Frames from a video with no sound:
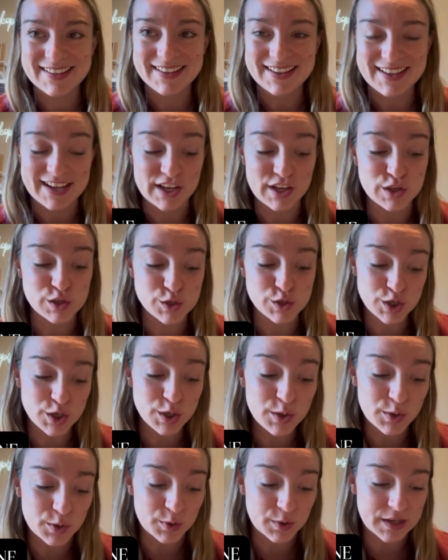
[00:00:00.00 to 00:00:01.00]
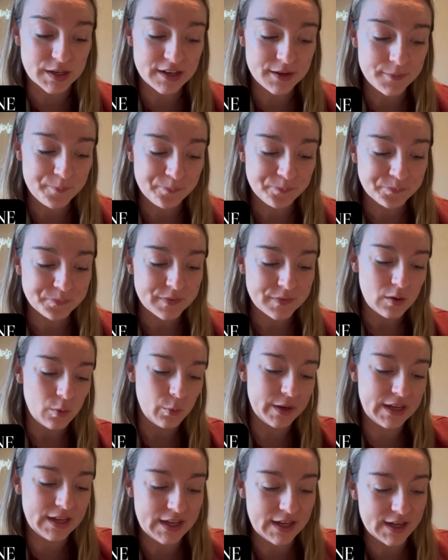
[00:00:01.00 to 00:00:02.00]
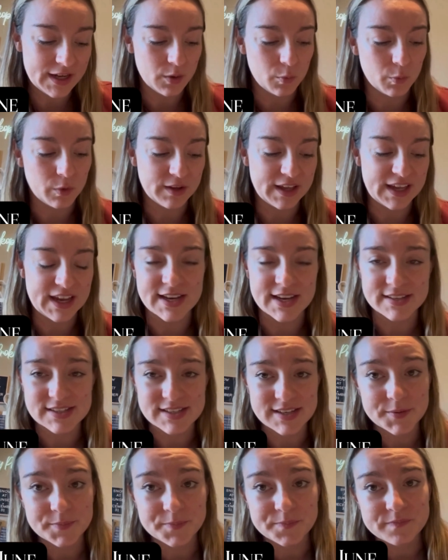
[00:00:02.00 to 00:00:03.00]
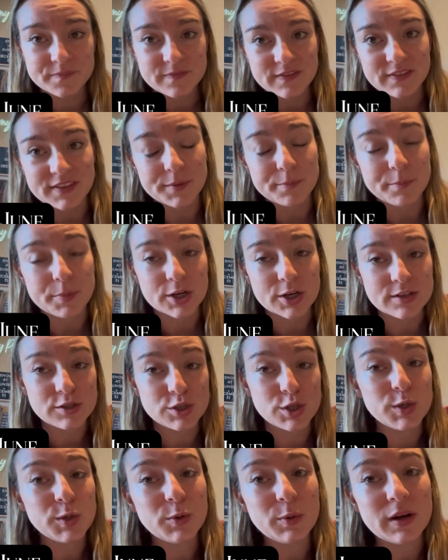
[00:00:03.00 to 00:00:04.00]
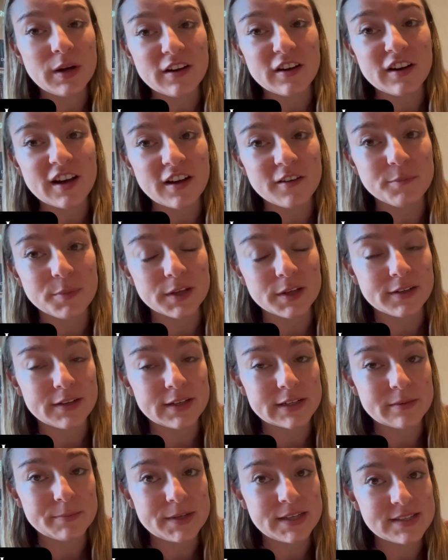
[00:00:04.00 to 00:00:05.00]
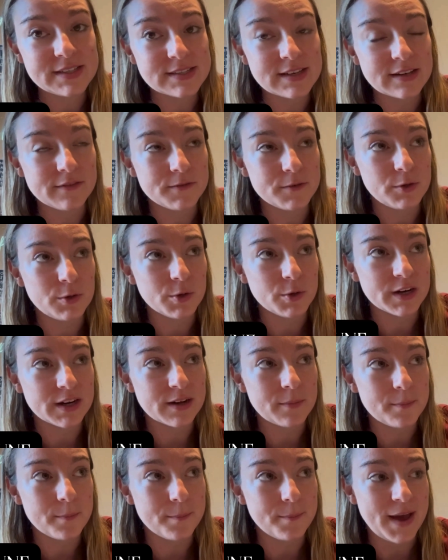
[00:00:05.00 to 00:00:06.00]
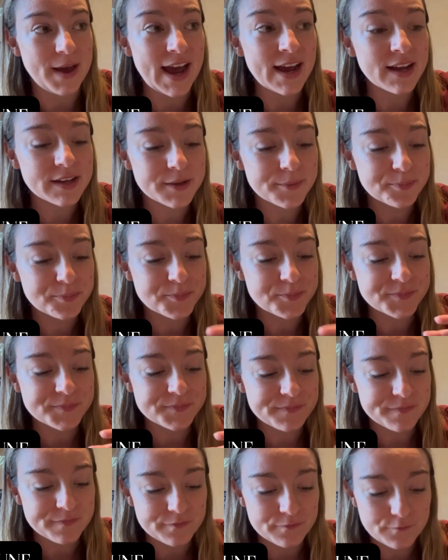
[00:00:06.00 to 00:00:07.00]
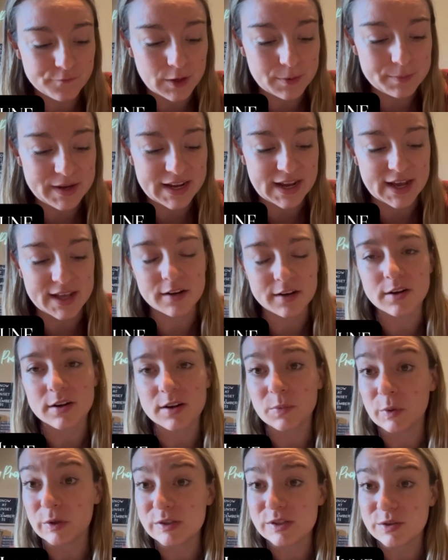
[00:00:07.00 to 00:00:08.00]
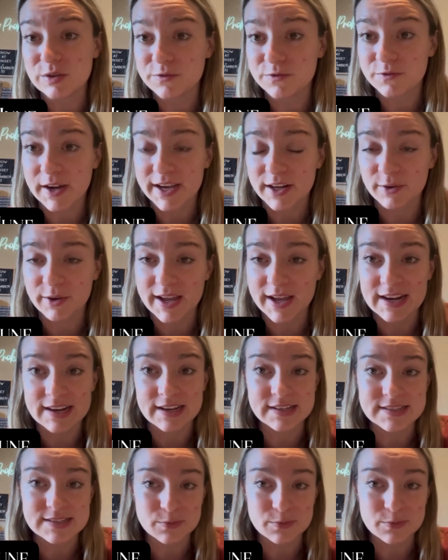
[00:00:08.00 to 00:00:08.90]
In June, we will get the book 2 of Billionaire Beasts of New York back from my editor. We'll do final edits.